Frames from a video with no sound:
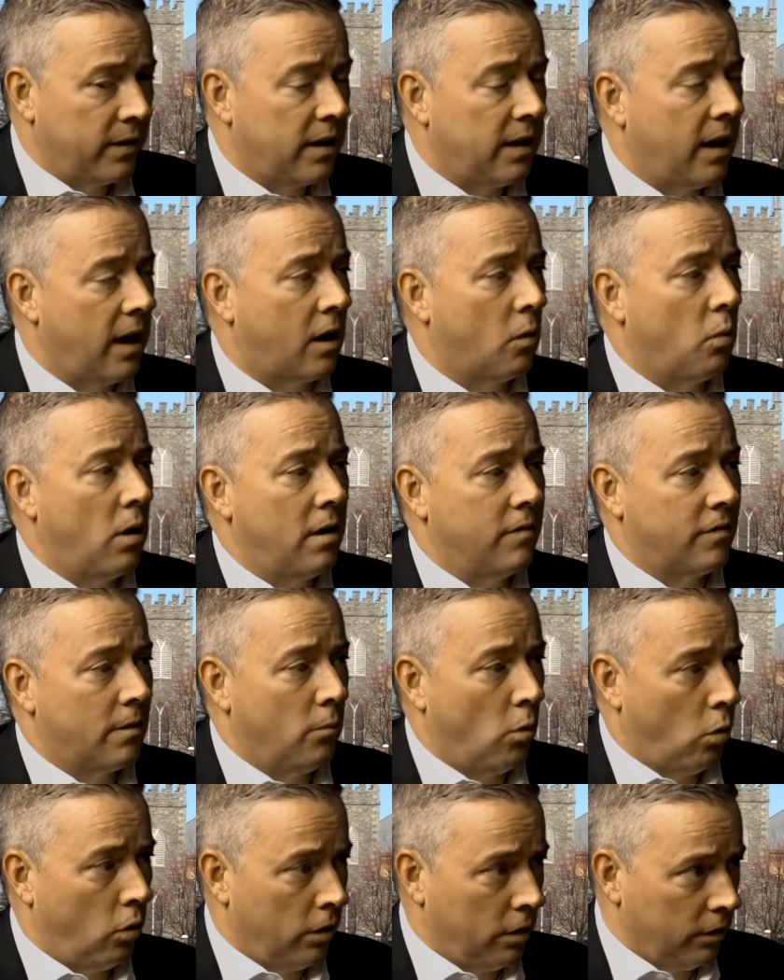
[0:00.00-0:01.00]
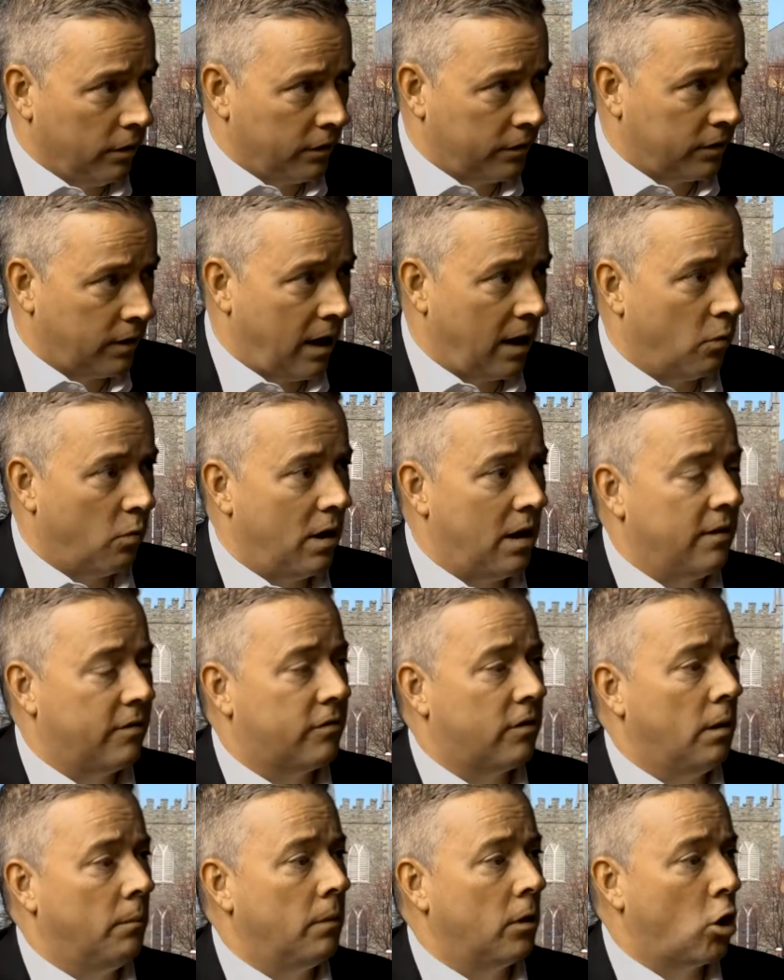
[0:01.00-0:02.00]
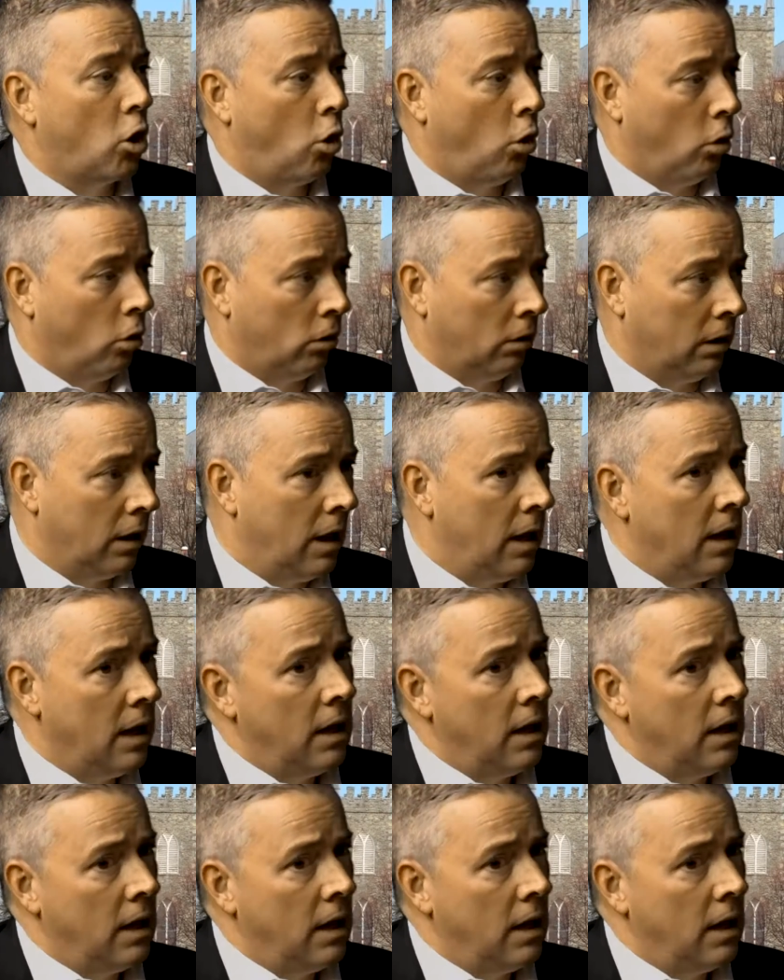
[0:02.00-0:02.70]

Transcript: get away from oils, get away from coal.